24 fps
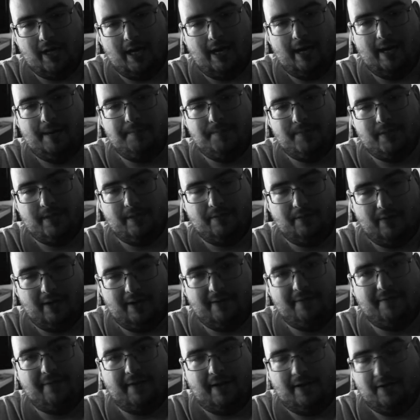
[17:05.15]
times where
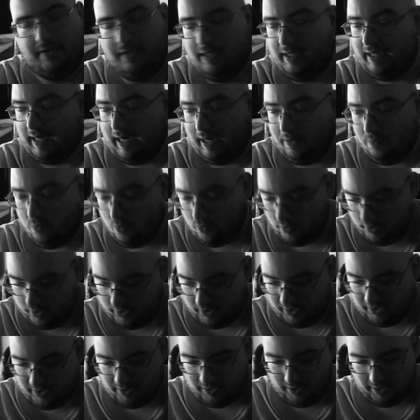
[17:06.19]
I found that like I
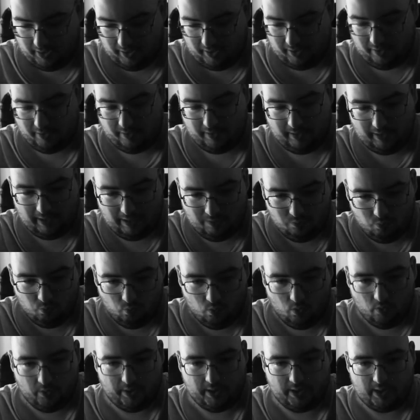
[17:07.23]
wanted to sit here and I
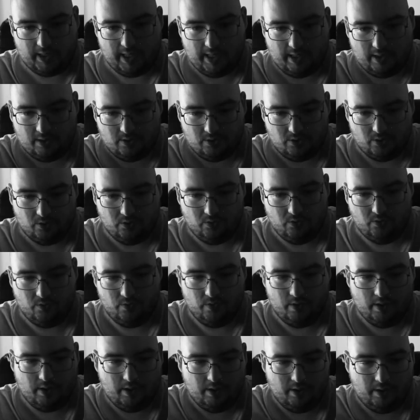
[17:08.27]
wanted to
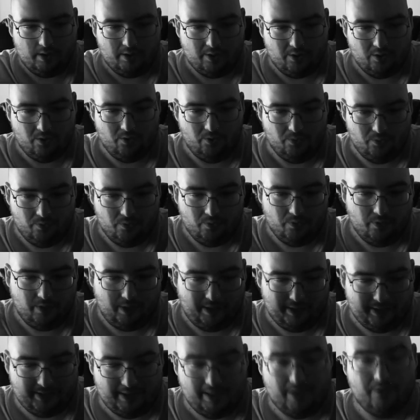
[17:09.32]
go
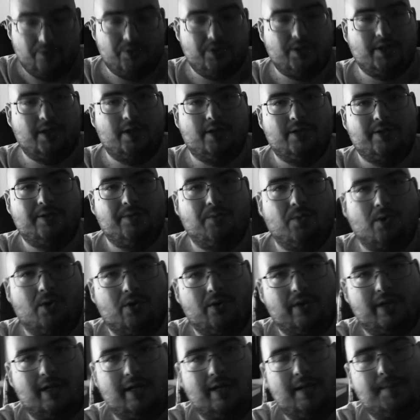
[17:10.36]
like downstairs and work
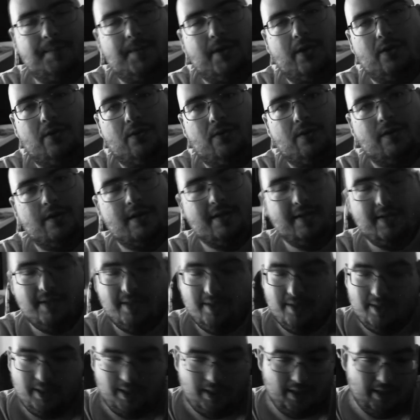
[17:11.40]
on the elliptical
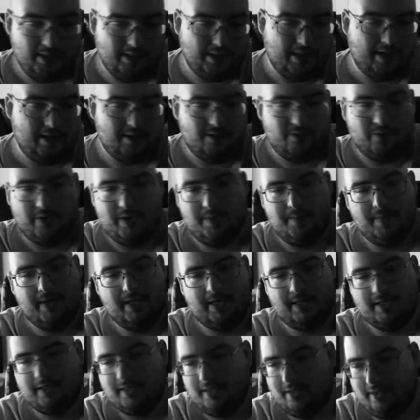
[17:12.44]
to get that 3
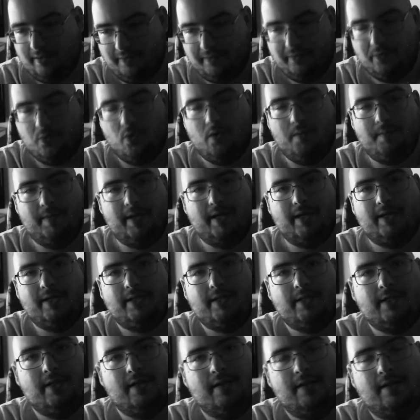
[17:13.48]
minutes to 4
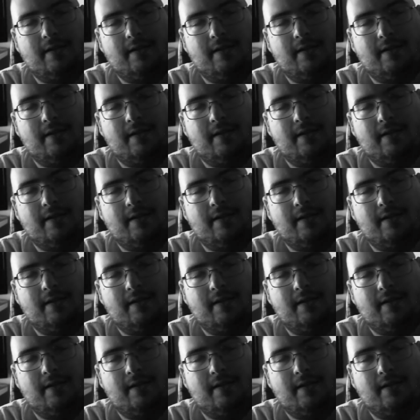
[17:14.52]
minutes.